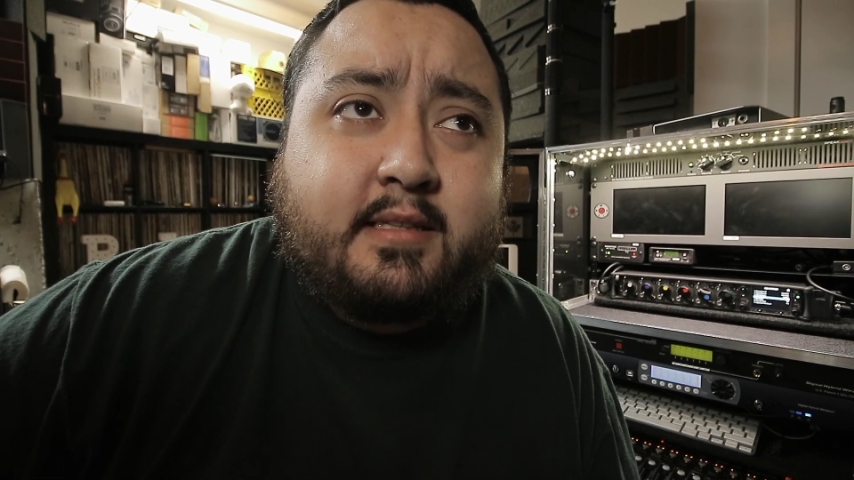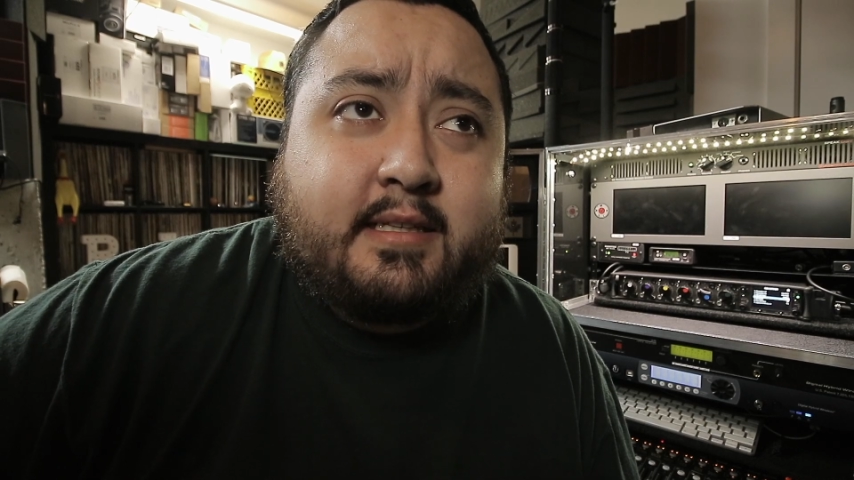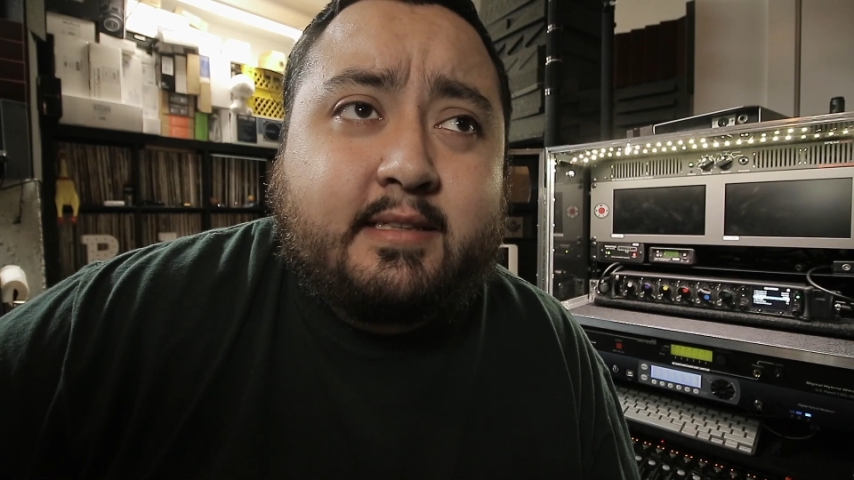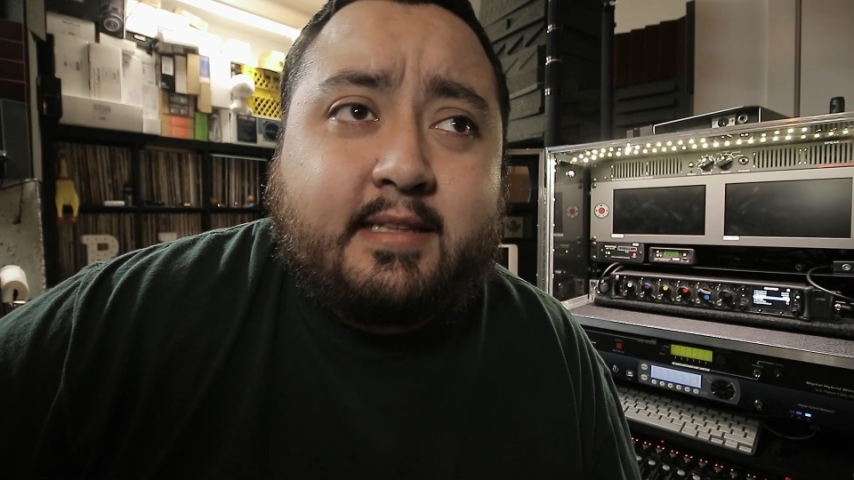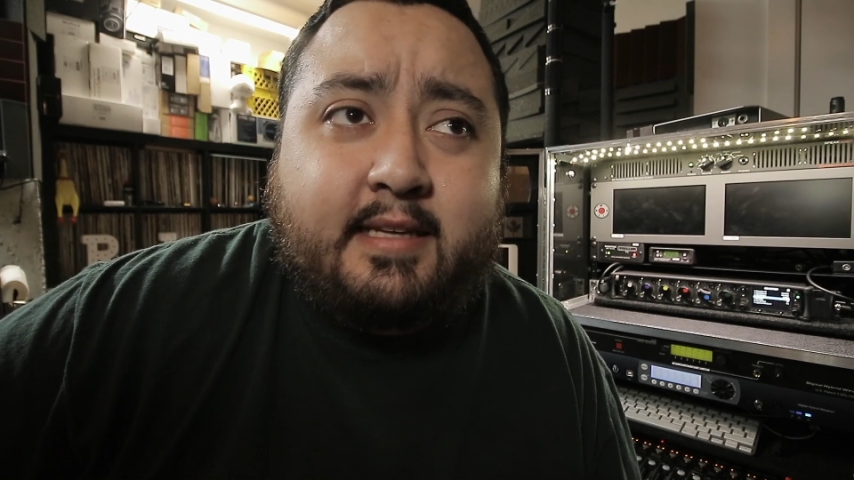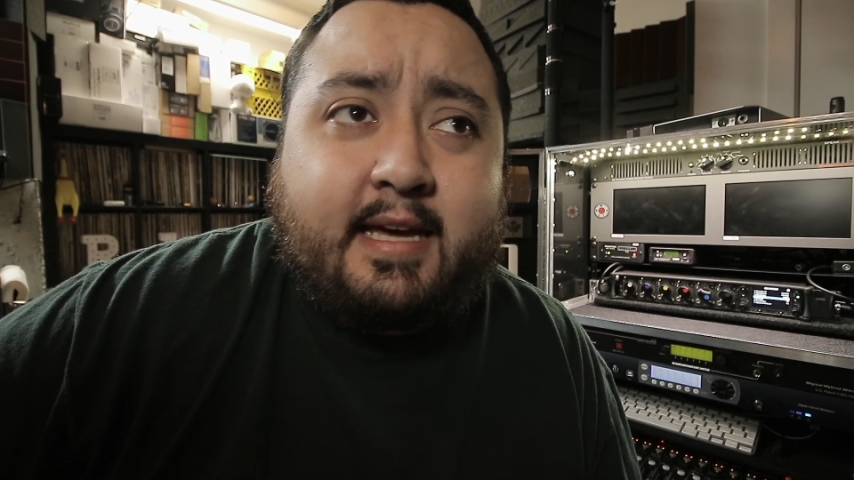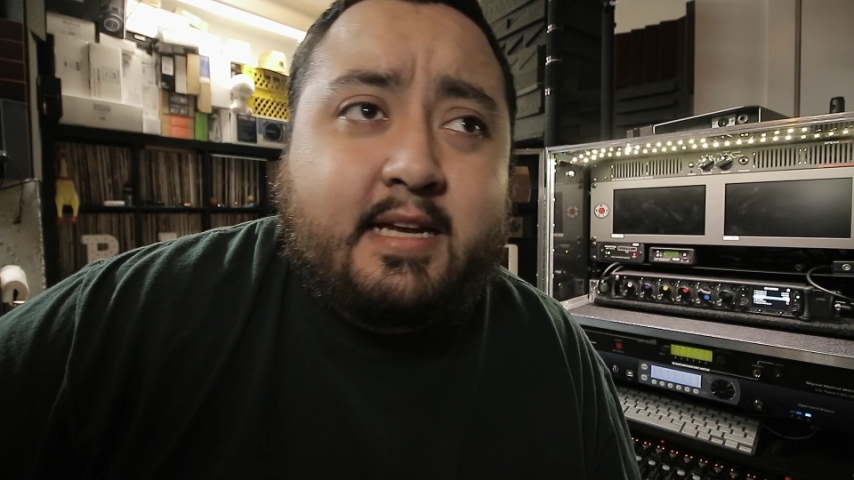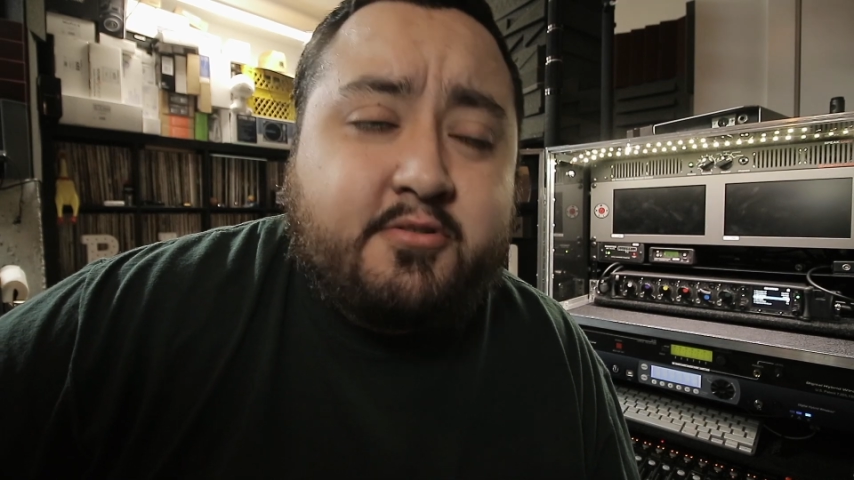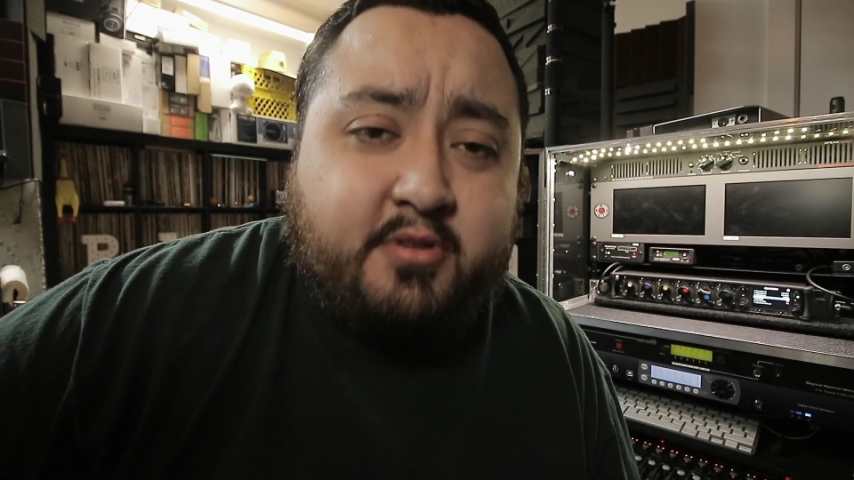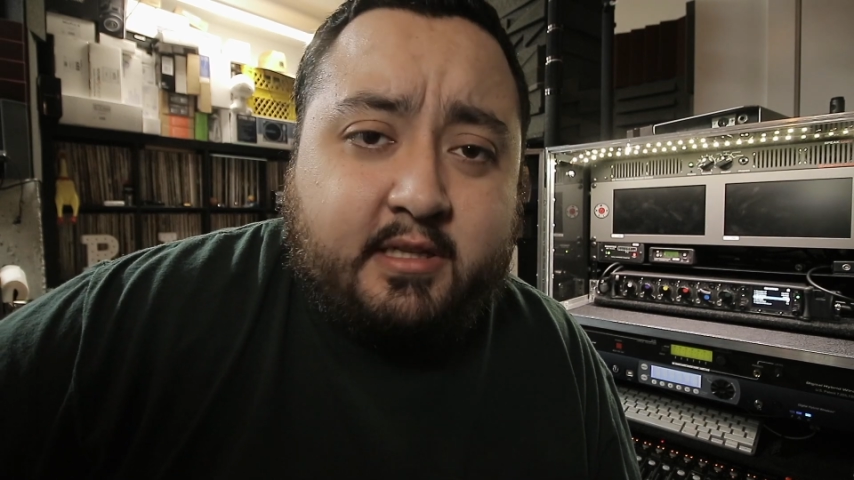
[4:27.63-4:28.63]
in the
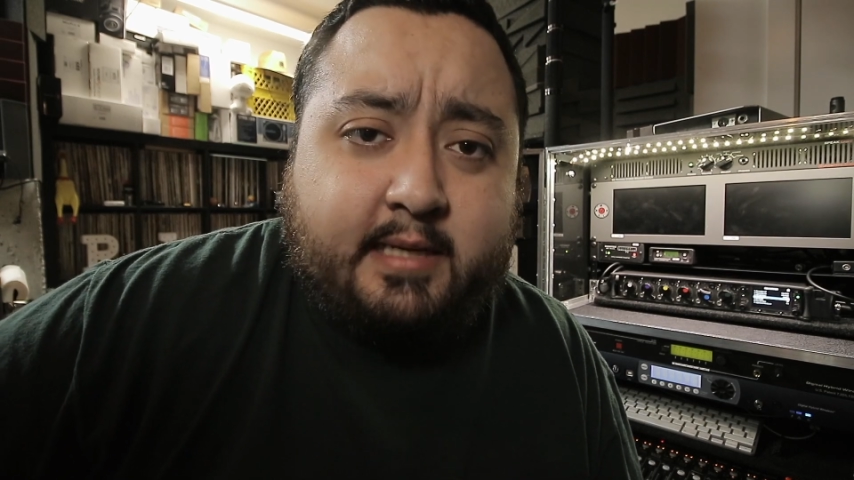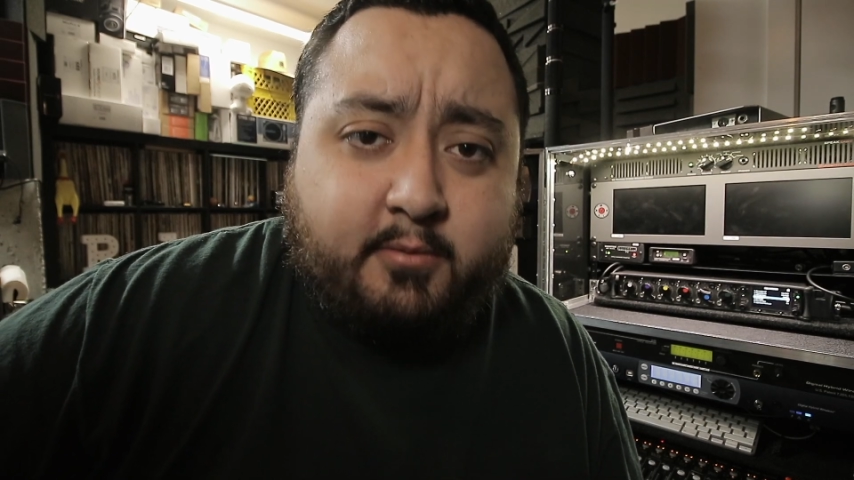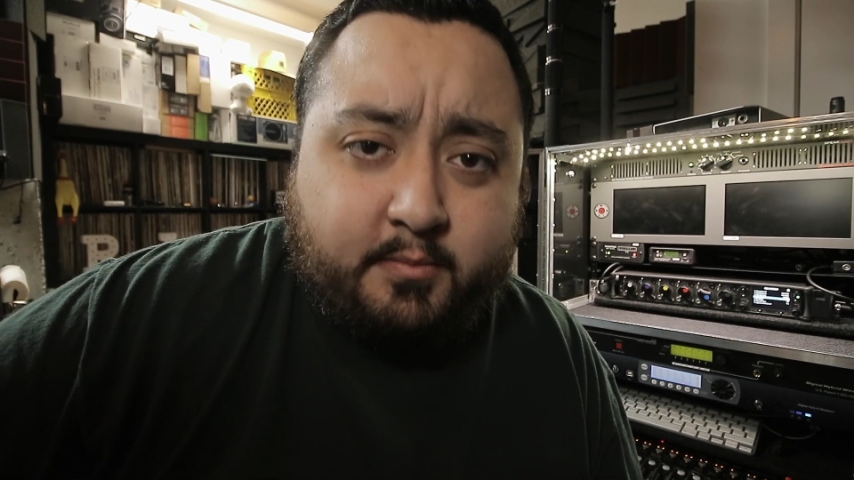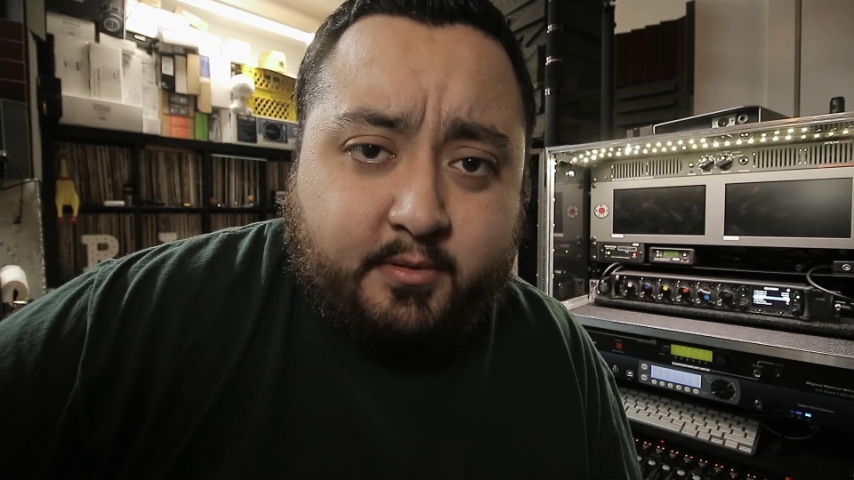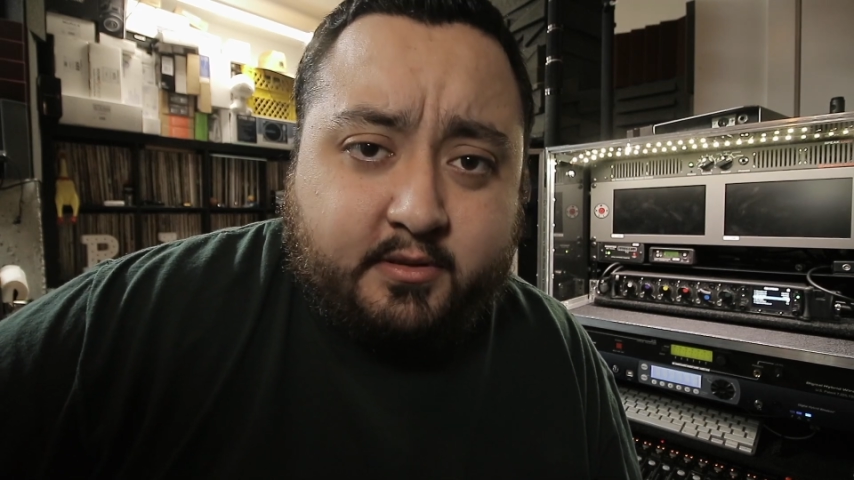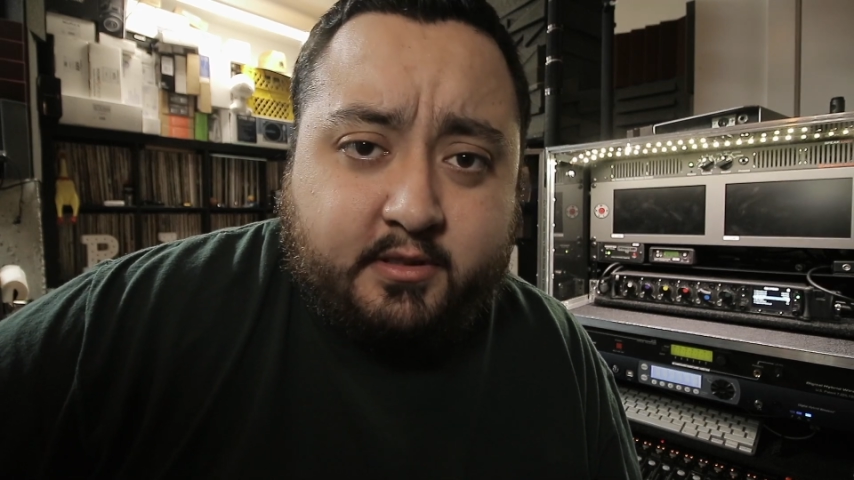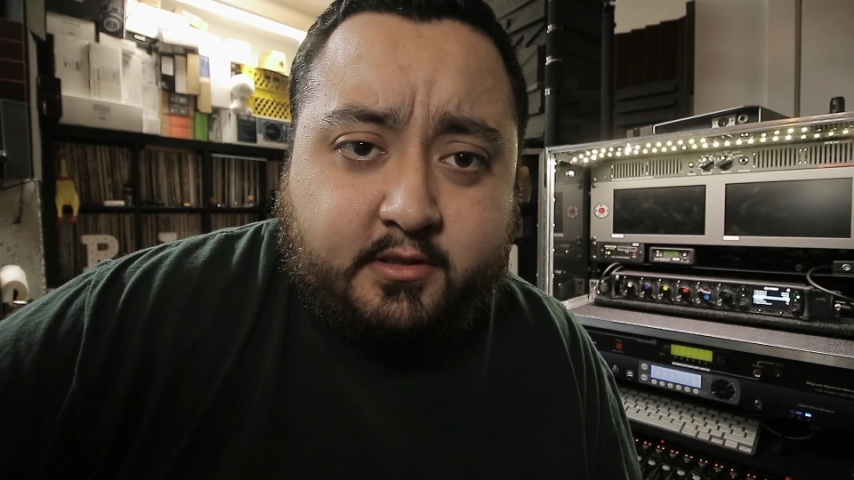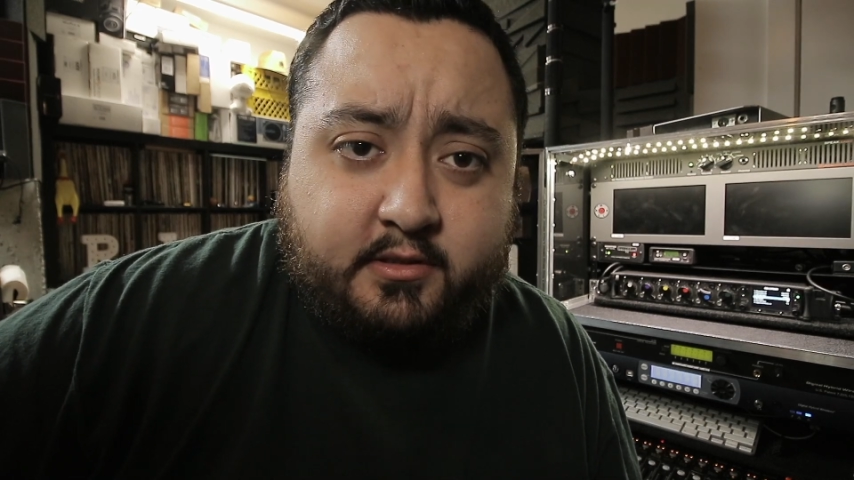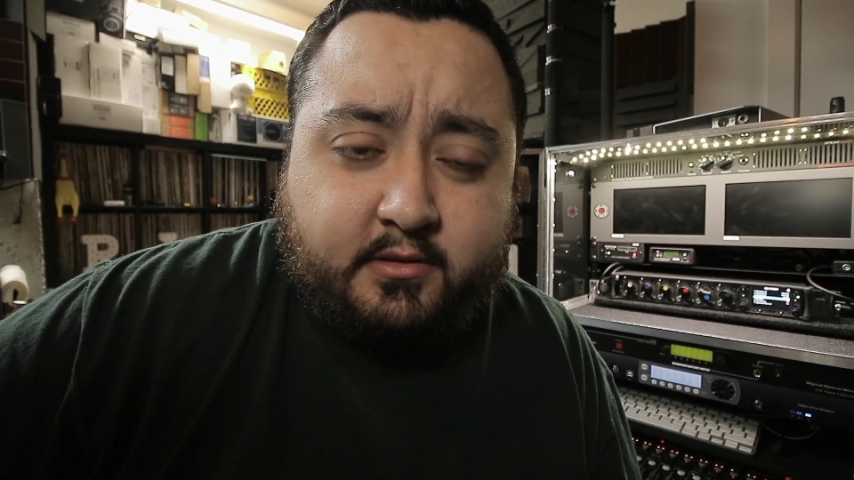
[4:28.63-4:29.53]
entry-level position.